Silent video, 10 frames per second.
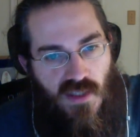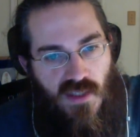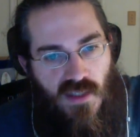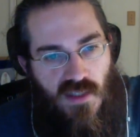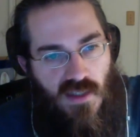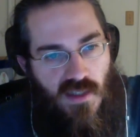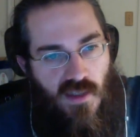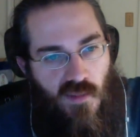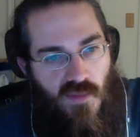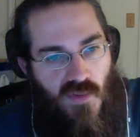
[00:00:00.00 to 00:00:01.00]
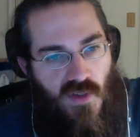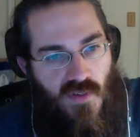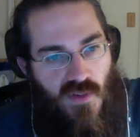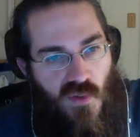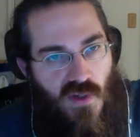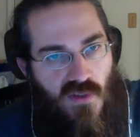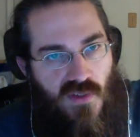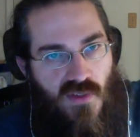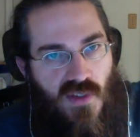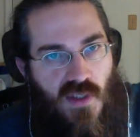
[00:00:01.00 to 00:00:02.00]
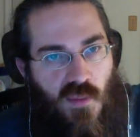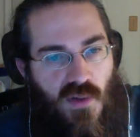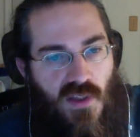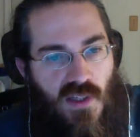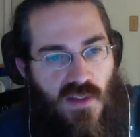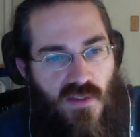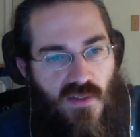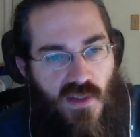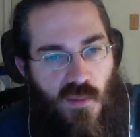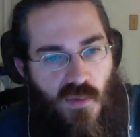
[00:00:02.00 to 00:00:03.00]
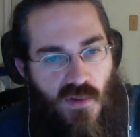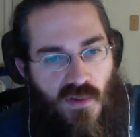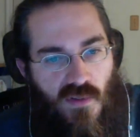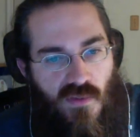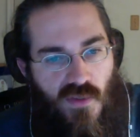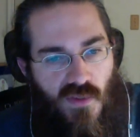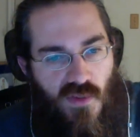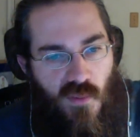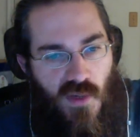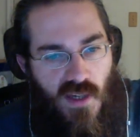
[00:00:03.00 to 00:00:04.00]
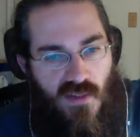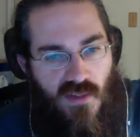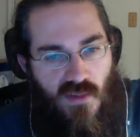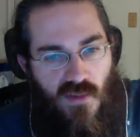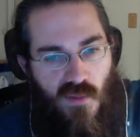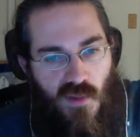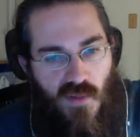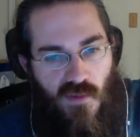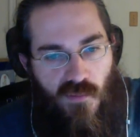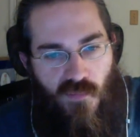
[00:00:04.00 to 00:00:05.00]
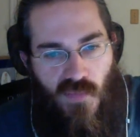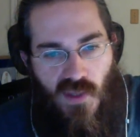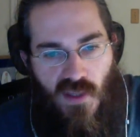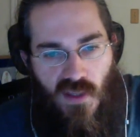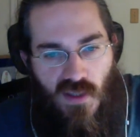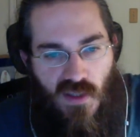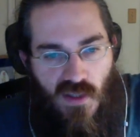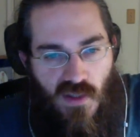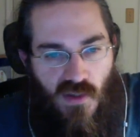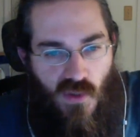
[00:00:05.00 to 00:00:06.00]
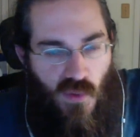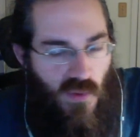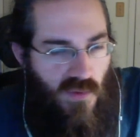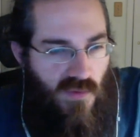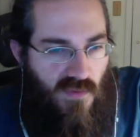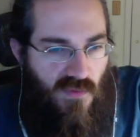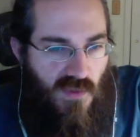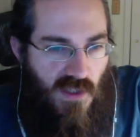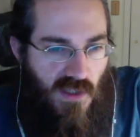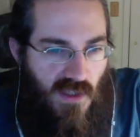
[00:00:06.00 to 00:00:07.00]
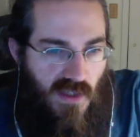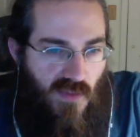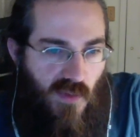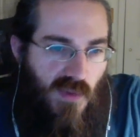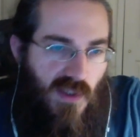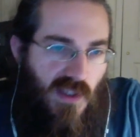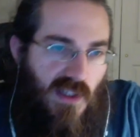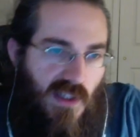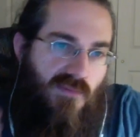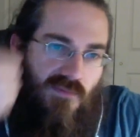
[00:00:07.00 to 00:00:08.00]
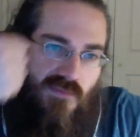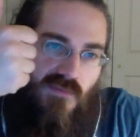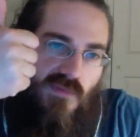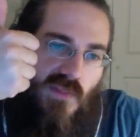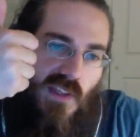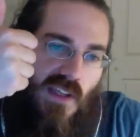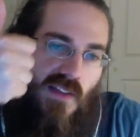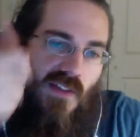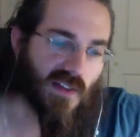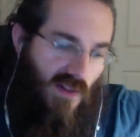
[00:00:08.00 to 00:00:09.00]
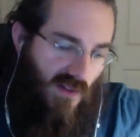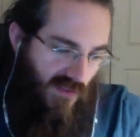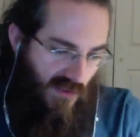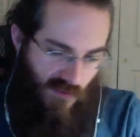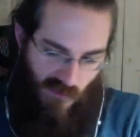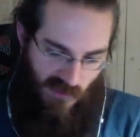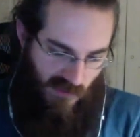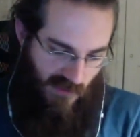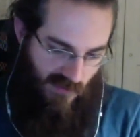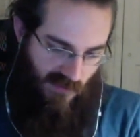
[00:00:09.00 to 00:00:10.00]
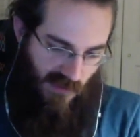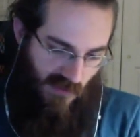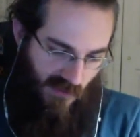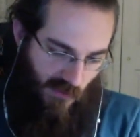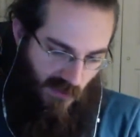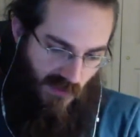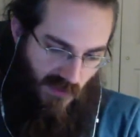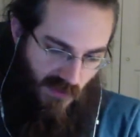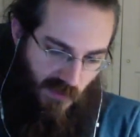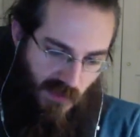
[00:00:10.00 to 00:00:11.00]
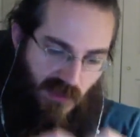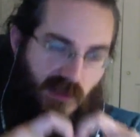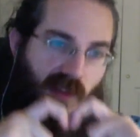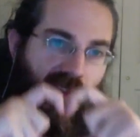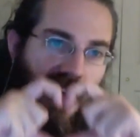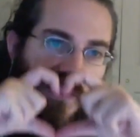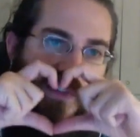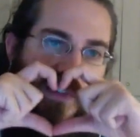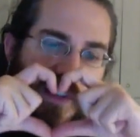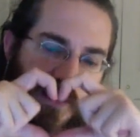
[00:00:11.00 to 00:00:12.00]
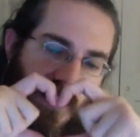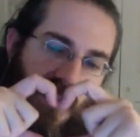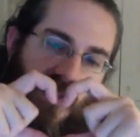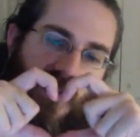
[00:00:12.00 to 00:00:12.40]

If you have other questions, they can probably answer them or filter them back to you or whatever. Cool. Nighty night, everybody. And also, I don't normally do this, but is this like this?